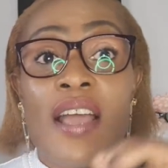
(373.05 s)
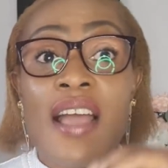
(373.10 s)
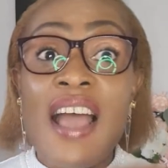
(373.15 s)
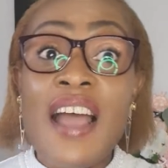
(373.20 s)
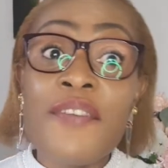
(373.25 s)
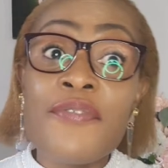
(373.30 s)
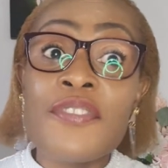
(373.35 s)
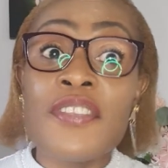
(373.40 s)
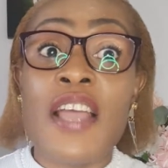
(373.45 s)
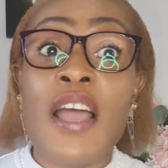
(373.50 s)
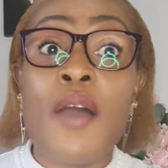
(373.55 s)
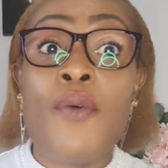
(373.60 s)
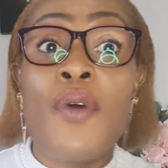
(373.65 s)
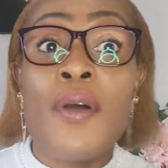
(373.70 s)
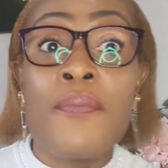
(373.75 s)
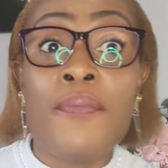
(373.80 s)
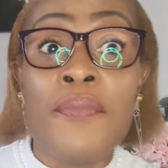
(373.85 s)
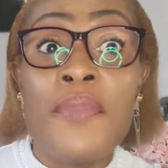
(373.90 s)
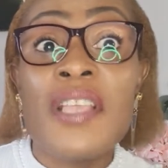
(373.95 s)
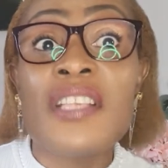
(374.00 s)
after
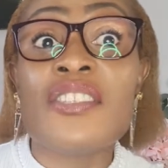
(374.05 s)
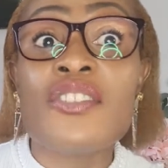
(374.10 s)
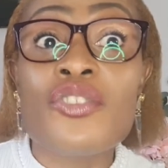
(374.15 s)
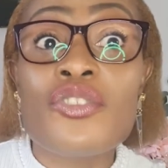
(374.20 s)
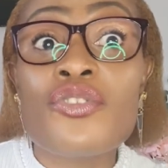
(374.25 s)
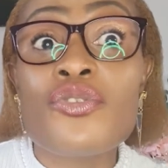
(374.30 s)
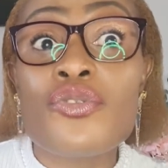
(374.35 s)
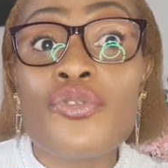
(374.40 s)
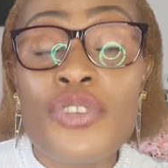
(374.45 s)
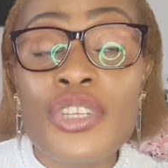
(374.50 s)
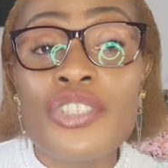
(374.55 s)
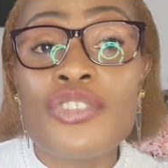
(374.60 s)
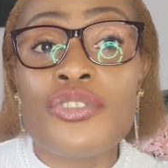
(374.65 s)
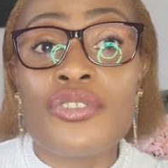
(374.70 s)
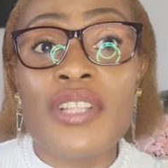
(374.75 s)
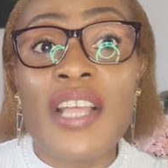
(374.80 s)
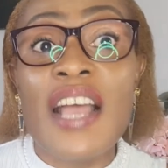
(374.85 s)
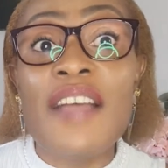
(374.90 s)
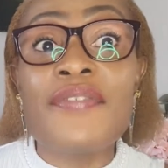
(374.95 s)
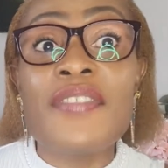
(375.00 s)

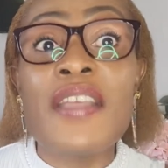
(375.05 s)
menstruation,